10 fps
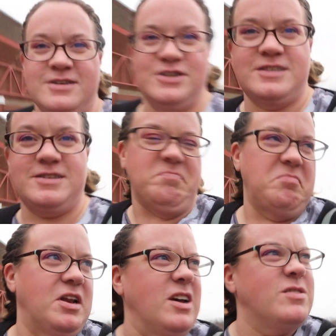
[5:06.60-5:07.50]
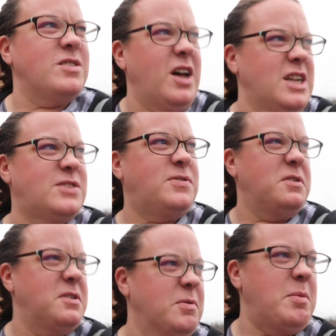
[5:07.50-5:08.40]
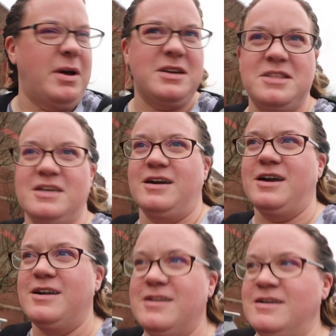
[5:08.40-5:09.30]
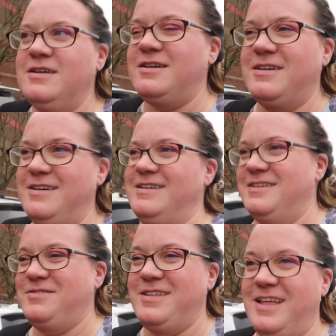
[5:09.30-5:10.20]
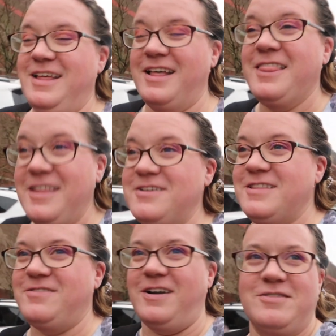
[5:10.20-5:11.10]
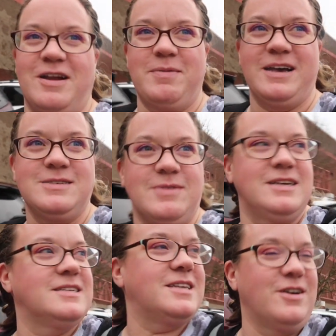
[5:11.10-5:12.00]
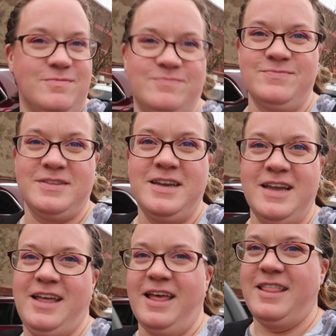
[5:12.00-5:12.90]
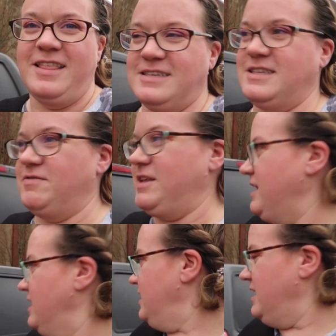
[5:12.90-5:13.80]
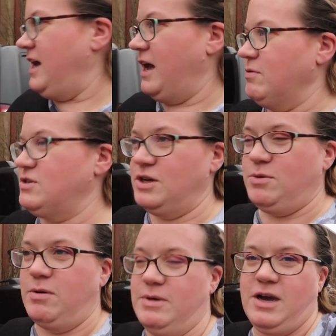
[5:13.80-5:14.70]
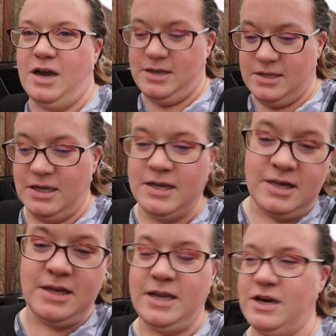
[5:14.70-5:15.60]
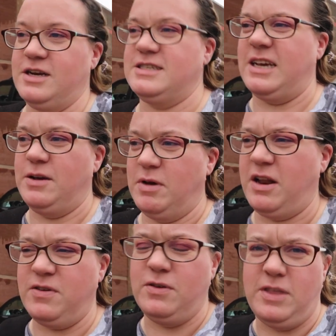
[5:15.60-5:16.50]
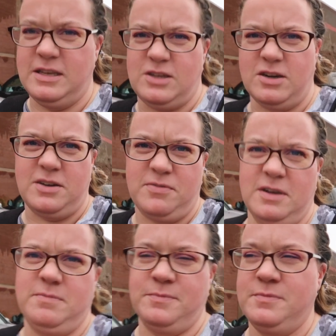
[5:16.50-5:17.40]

Just, you know, got his food and went back to the car. Literally walked right past me, so that's lovely. I will show you what we got here in a second. We got a few things that are different.